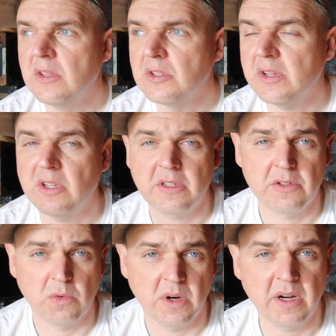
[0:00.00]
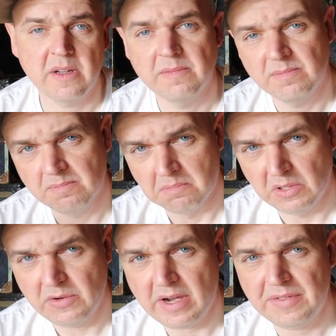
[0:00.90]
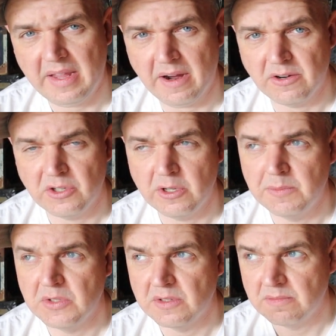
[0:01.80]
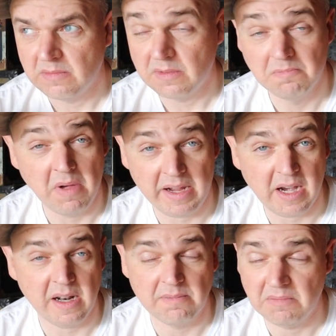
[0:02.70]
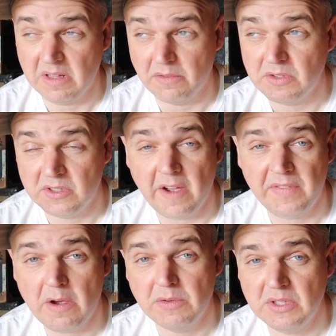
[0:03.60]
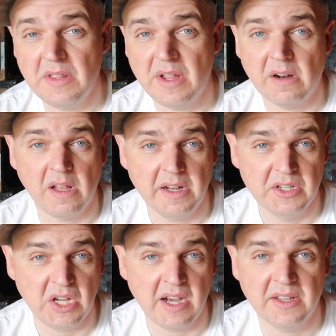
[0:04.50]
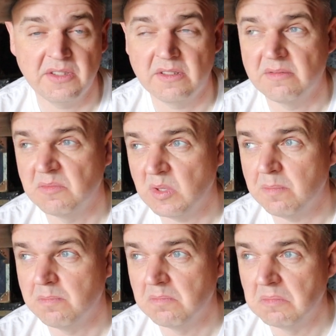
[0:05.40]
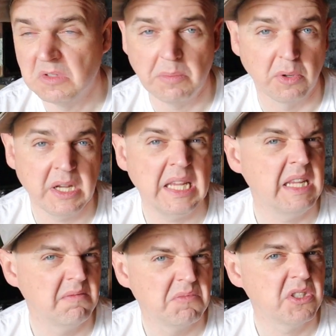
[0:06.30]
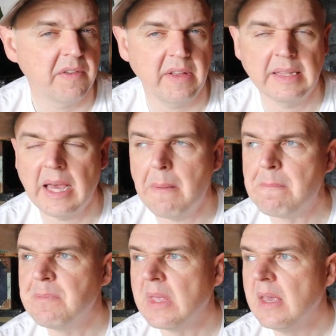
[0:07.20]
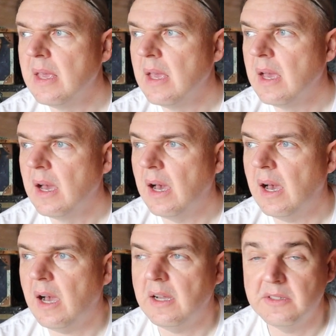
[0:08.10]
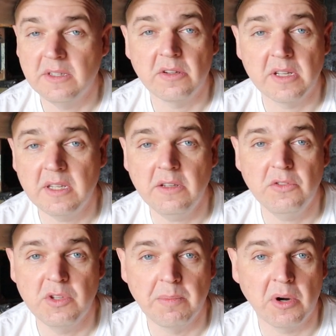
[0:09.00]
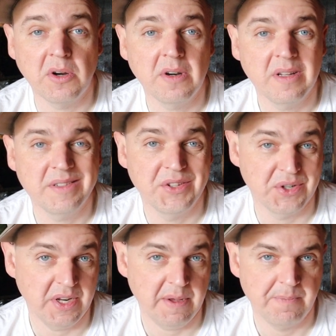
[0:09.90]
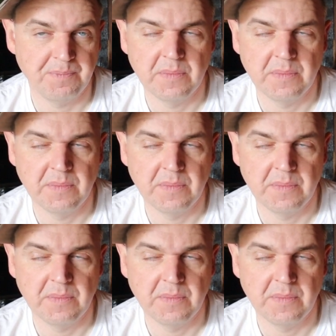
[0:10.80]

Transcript: So I took it to work, blew out the air tubes, I got there was stuff that was in there, a lot of dust, some debris, stuff like that. Uh, still continued to burn dirty.